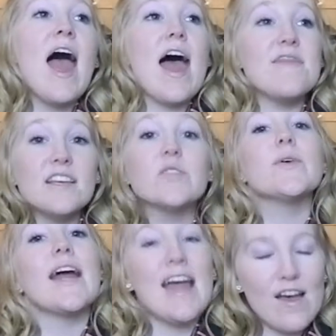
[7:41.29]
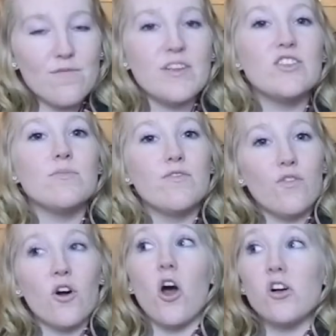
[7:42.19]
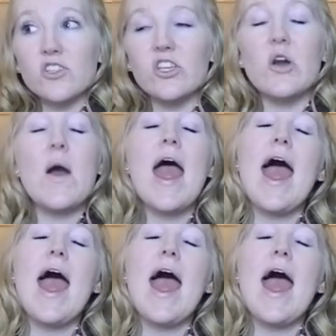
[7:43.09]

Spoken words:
and this one I have been to before also,